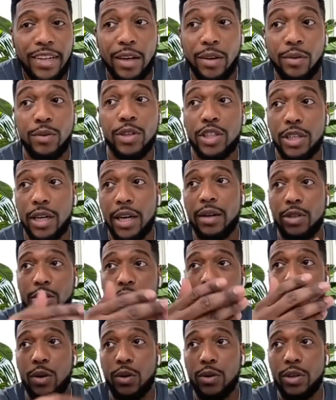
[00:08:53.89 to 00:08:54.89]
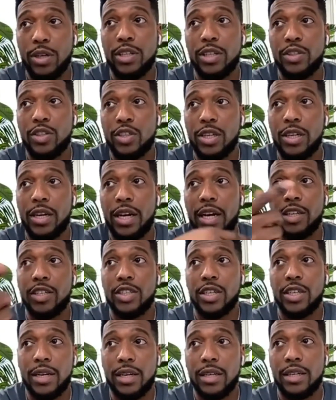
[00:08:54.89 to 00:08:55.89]
And we wrote it in July,
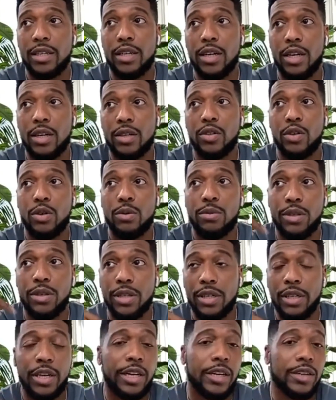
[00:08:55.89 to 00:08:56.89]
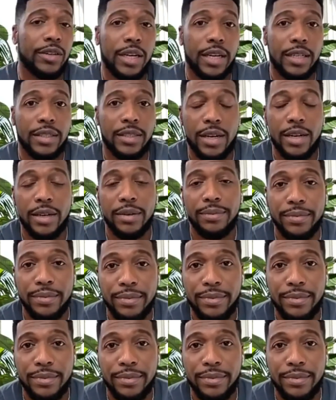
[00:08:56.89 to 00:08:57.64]
shot it in October, and it aired last night.